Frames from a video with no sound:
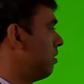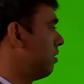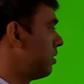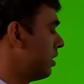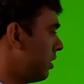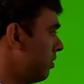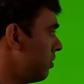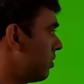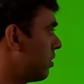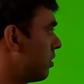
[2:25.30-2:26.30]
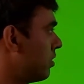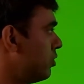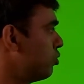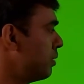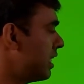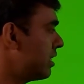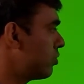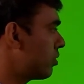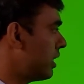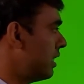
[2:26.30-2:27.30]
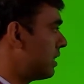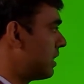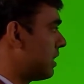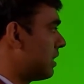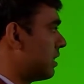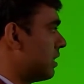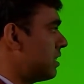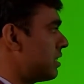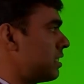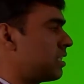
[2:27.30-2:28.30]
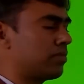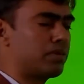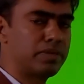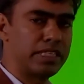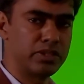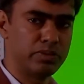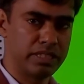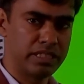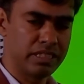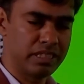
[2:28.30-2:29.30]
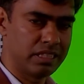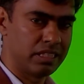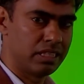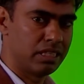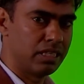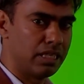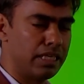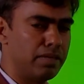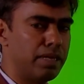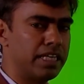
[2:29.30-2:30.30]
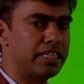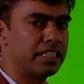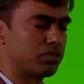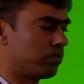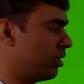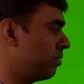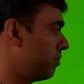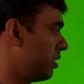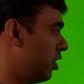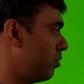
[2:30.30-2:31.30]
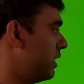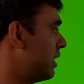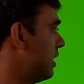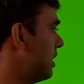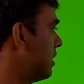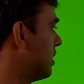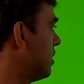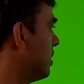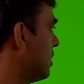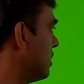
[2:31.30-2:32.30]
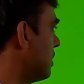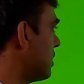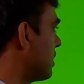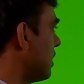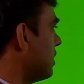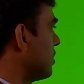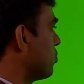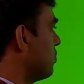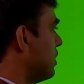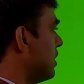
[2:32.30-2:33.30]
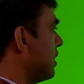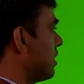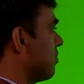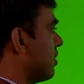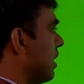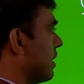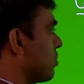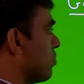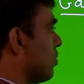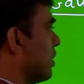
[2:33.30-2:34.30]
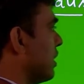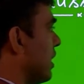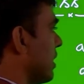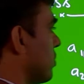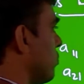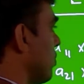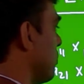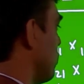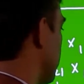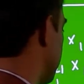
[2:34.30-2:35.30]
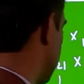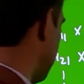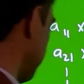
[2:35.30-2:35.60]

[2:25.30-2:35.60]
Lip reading: Now, you may also write this system of a equation in a matrix form. How we write? Just write the coefficient of a x1, x2 up to xn,